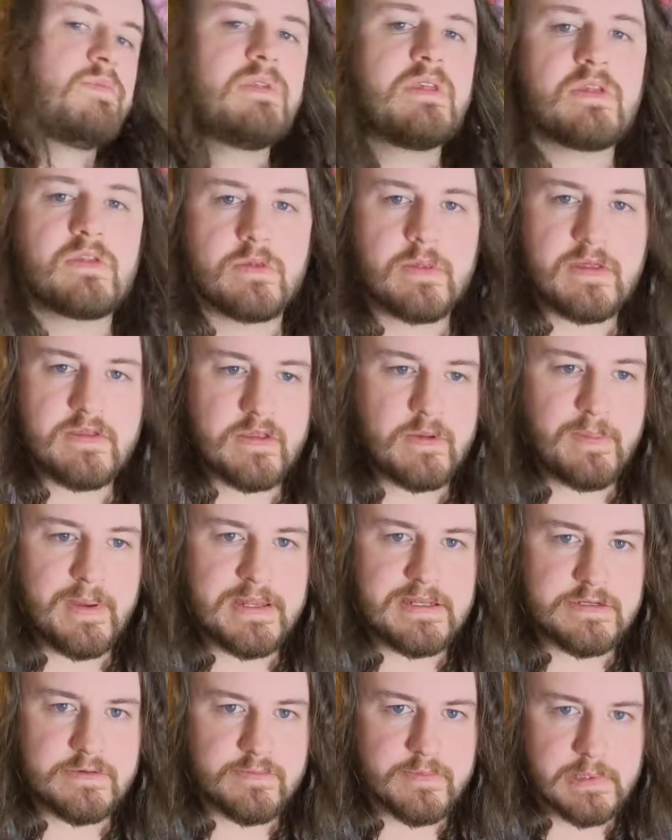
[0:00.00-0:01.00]
So that's a
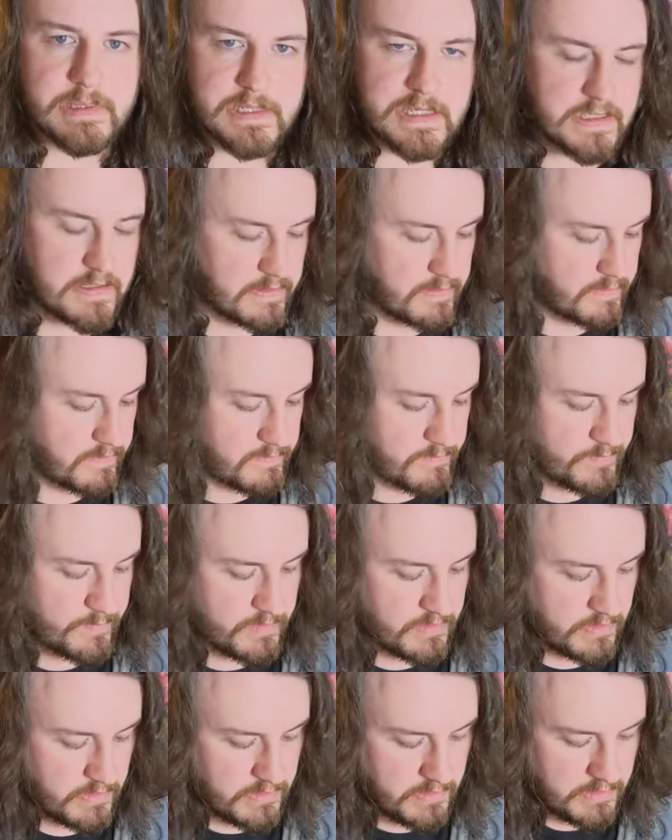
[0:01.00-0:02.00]
bend and release.
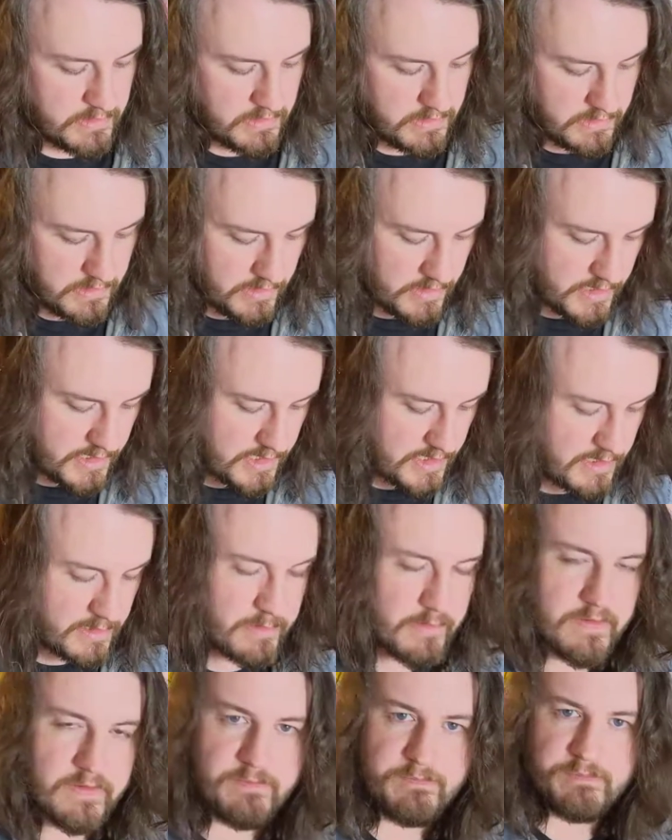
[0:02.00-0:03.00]
And
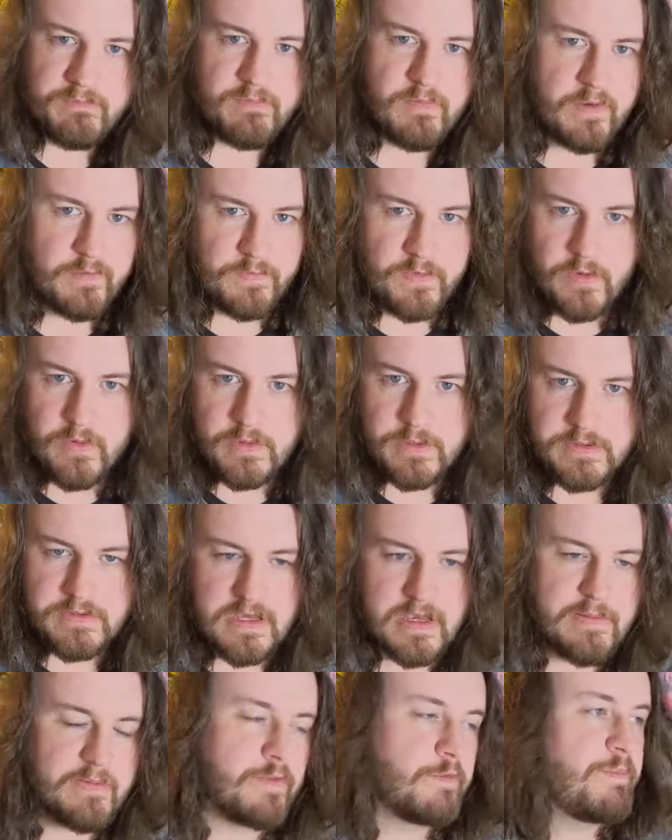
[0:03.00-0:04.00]
there's a few other
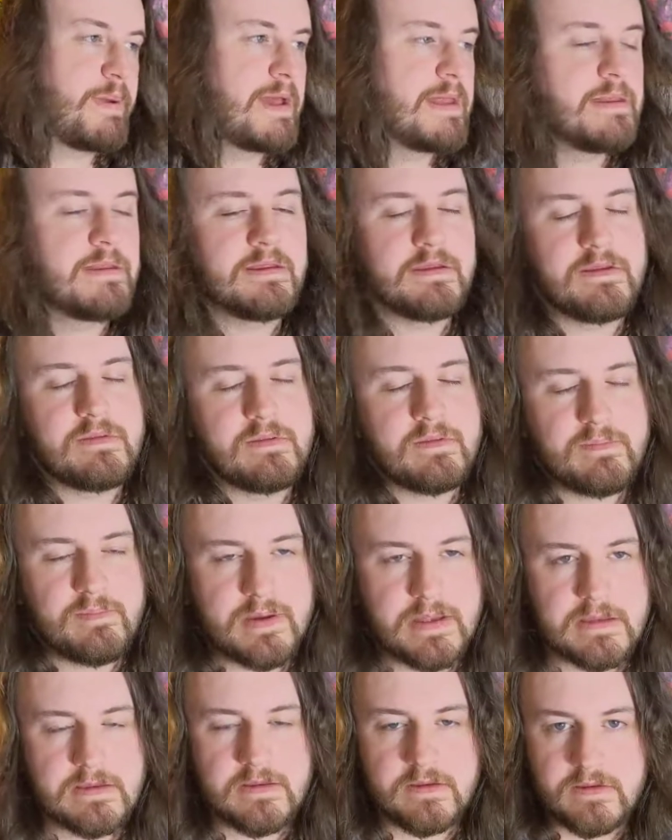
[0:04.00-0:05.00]
types of
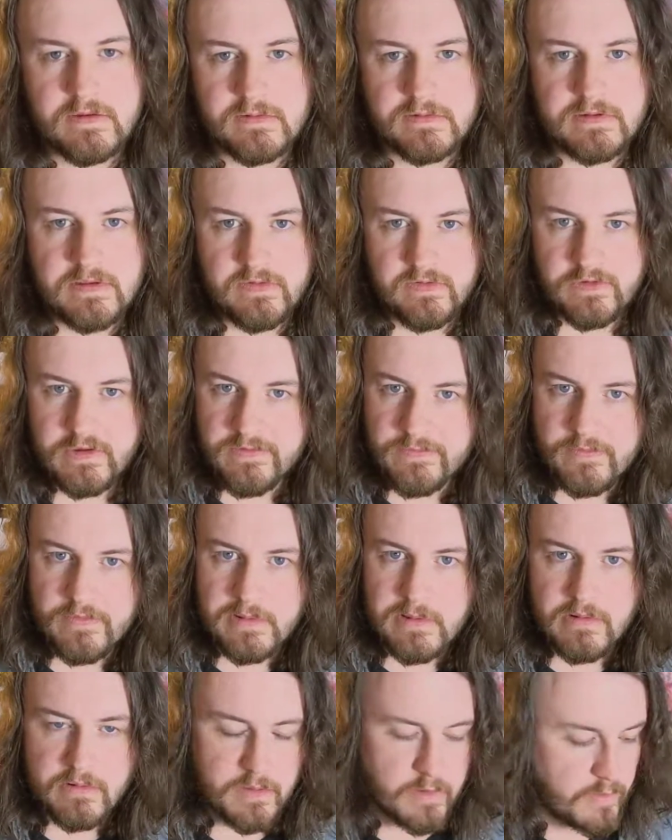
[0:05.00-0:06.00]
bends that you'll discover
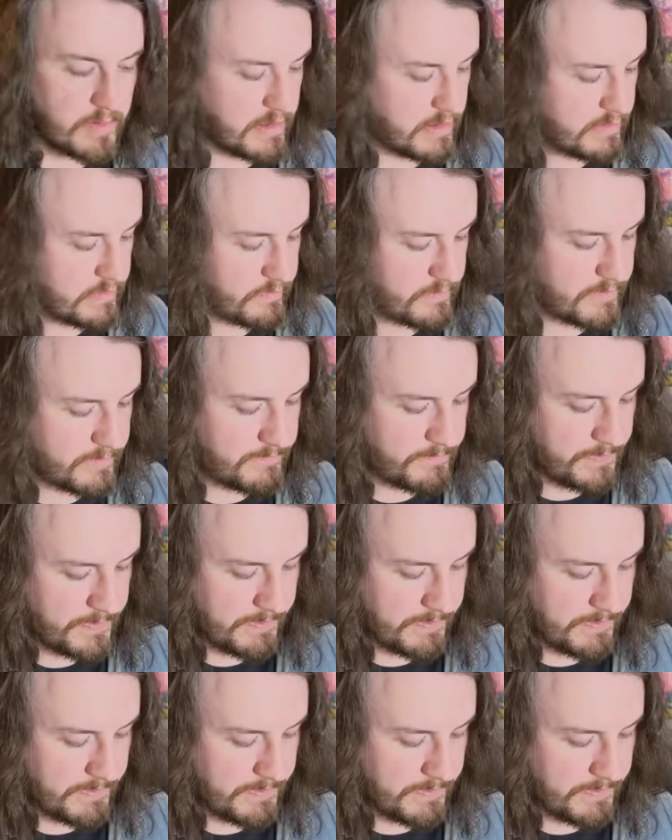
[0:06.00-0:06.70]
along the way as well.